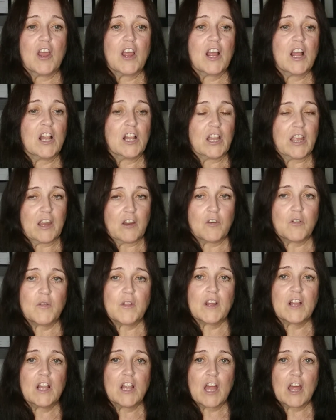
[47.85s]
clear
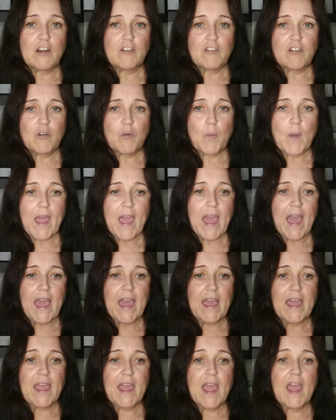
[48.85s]
the clutter
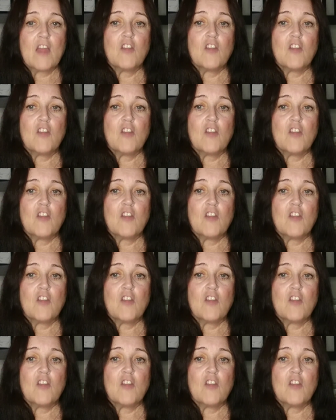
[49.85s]
away,